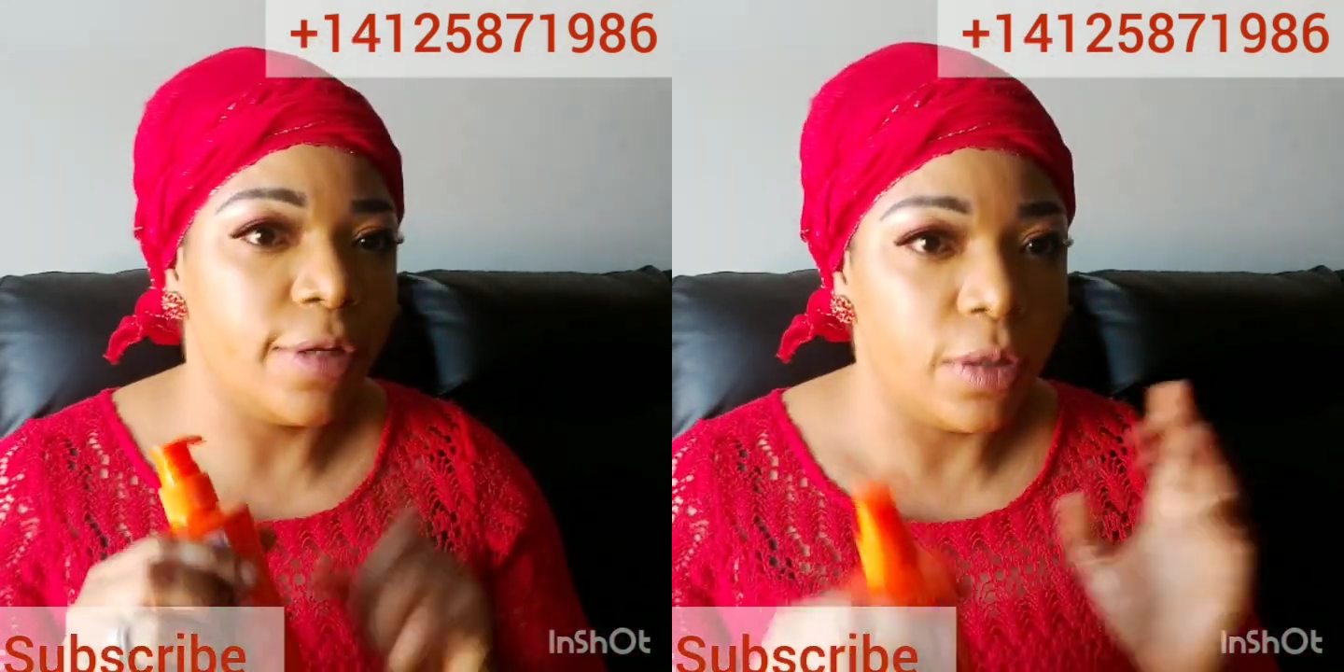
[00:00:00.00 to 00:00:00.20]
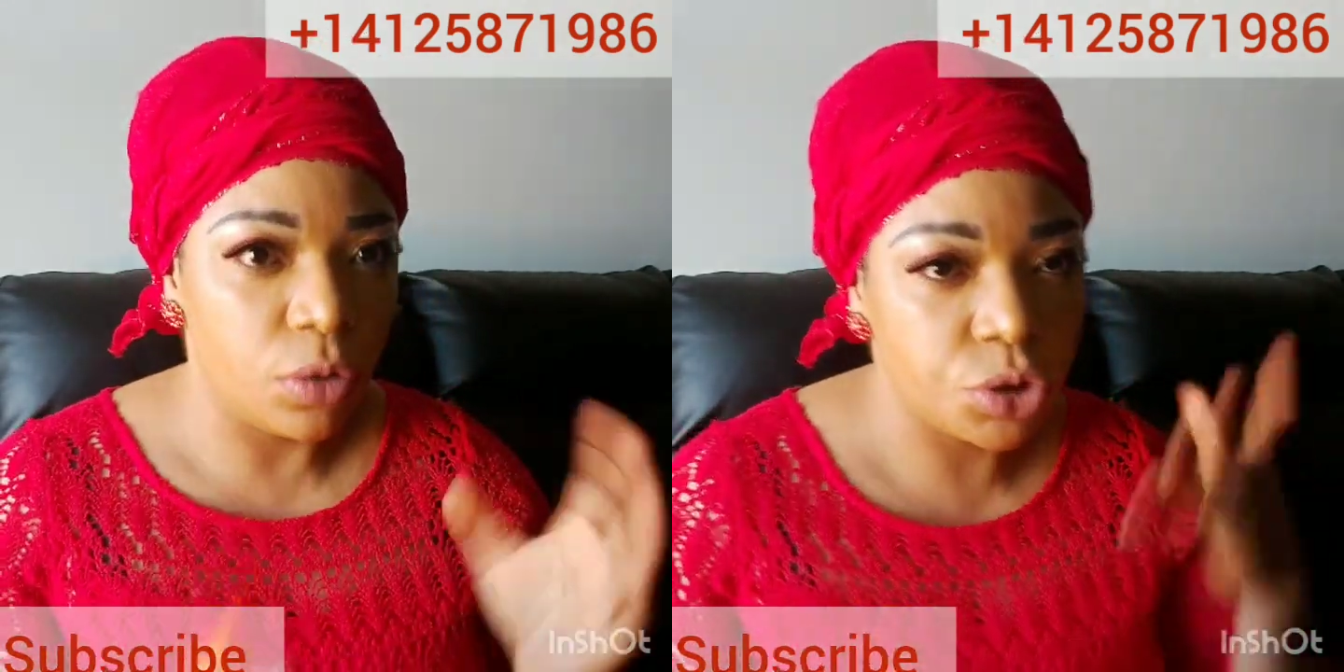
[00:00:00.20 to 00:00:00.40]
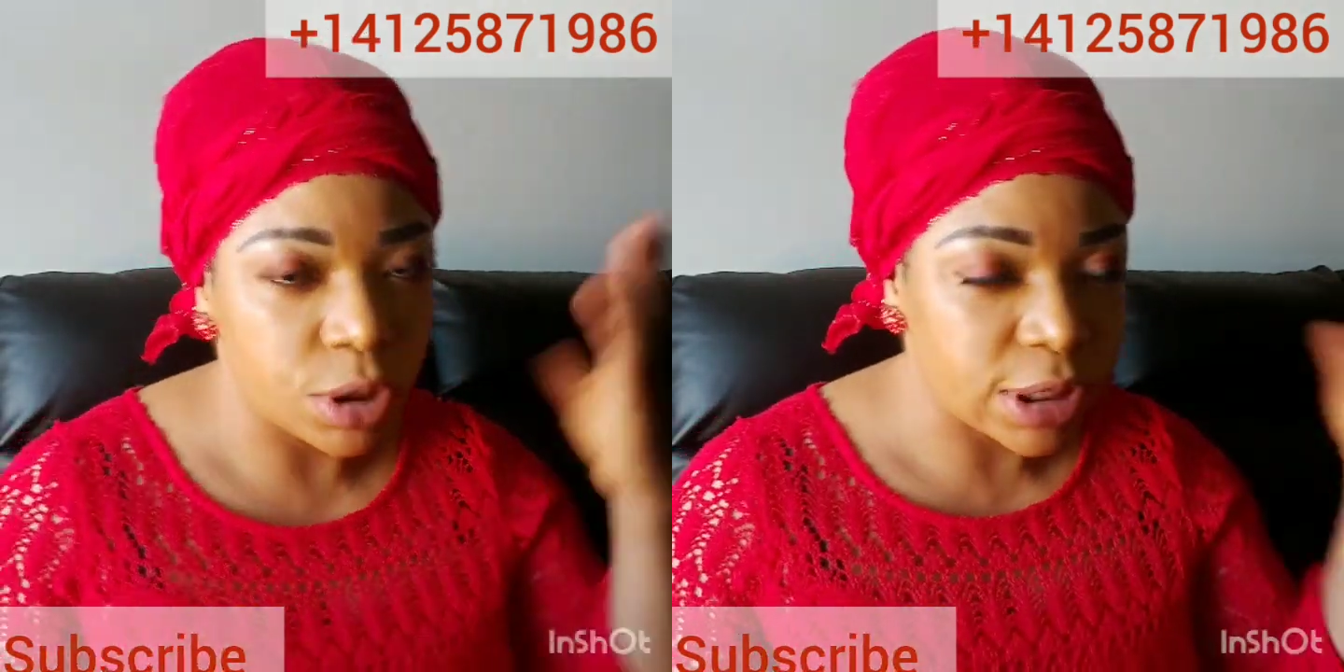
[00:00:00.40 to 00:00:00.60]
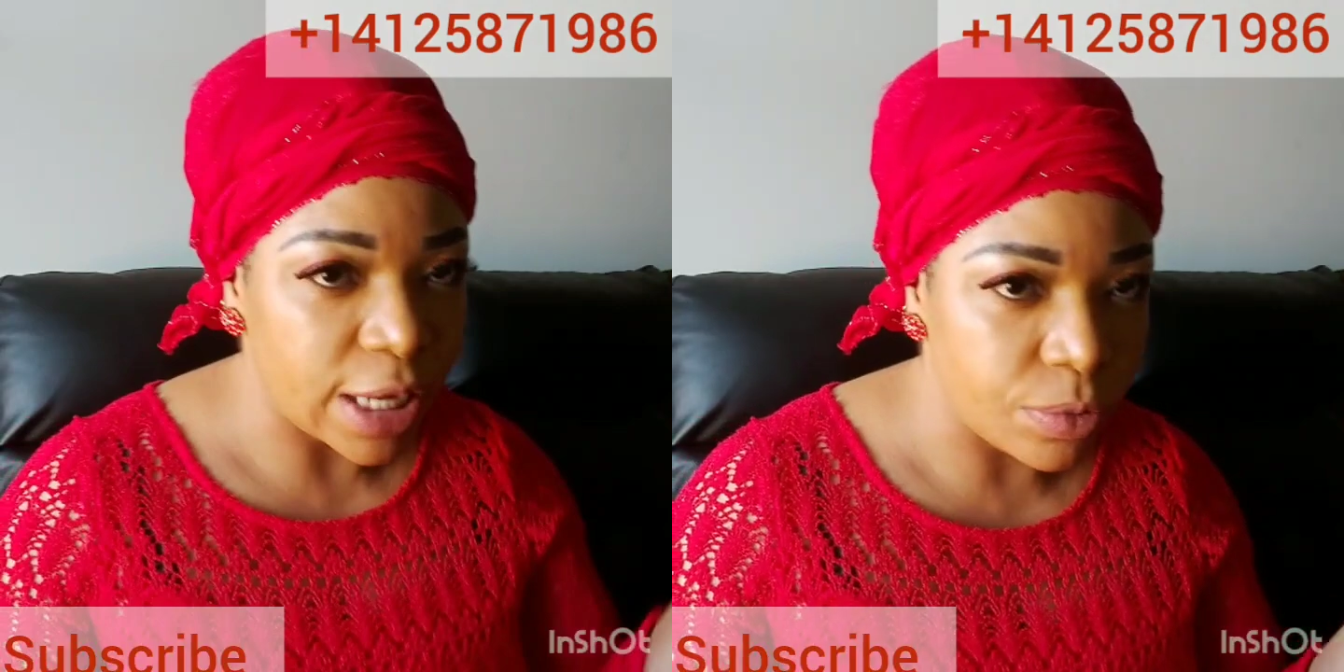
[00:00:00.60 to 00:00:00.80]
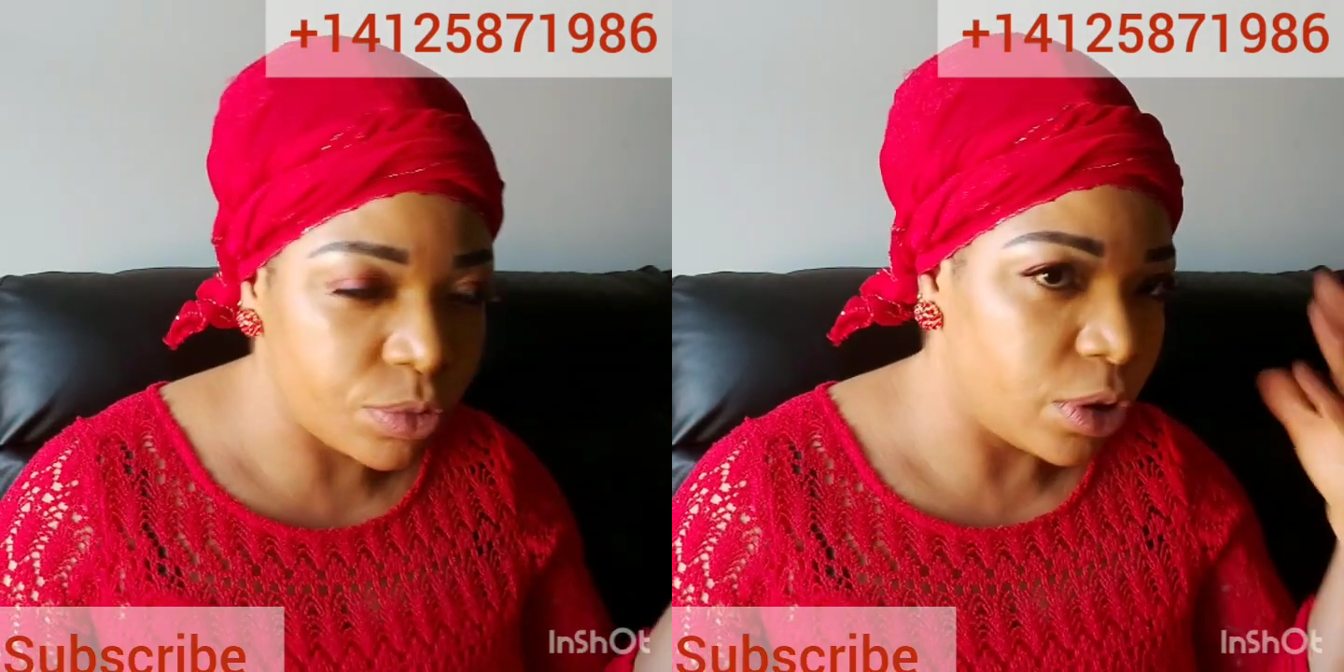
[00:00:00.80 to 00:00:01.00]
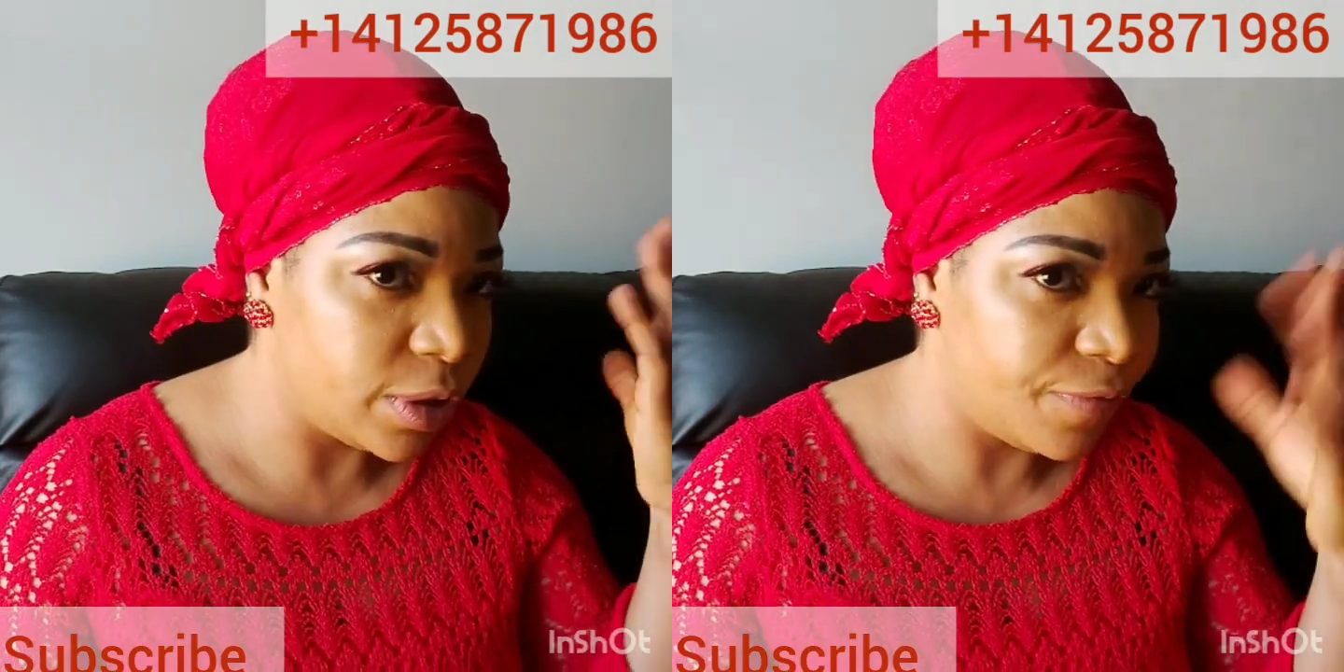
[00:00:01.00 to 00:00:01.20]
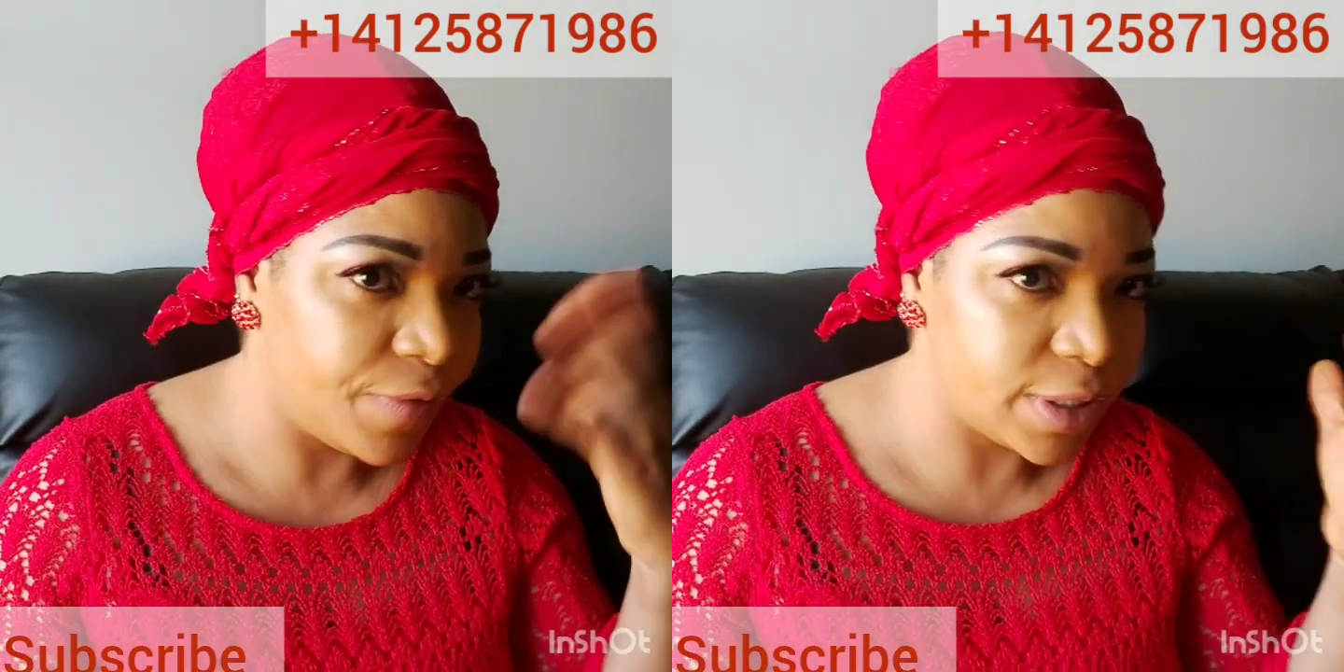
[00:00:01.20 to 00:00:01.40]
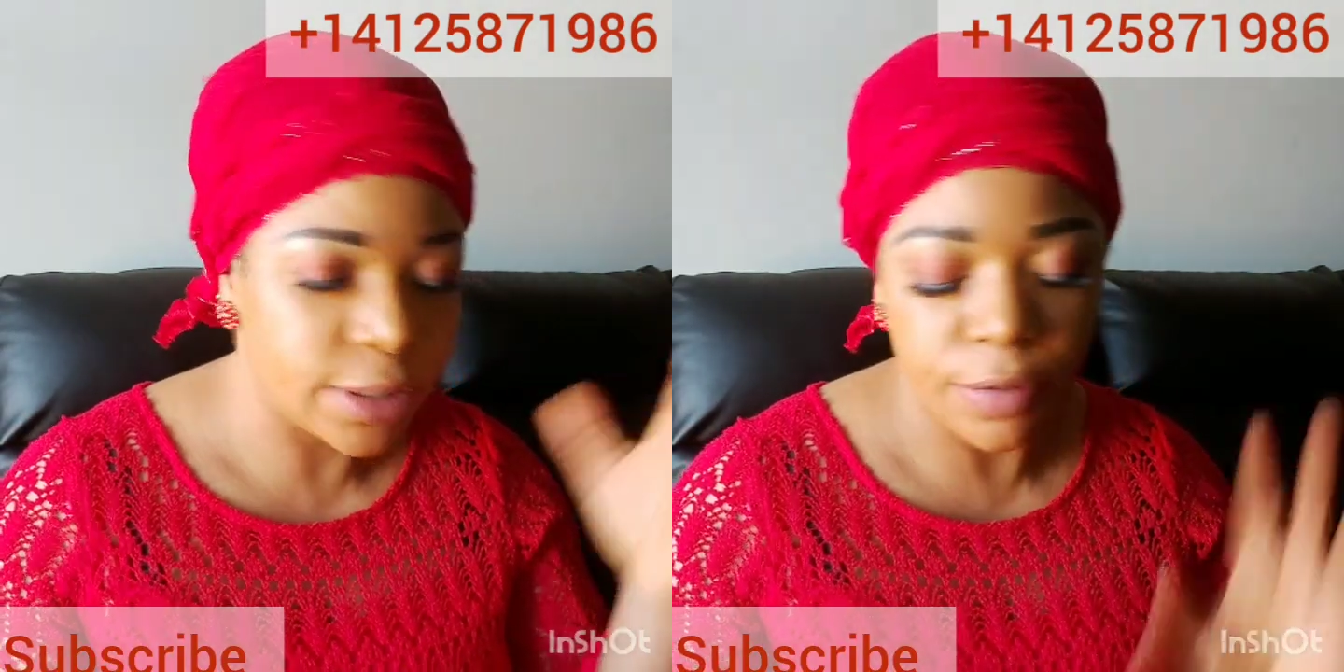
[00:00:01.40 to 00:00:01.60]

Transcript: good or the face cream is good.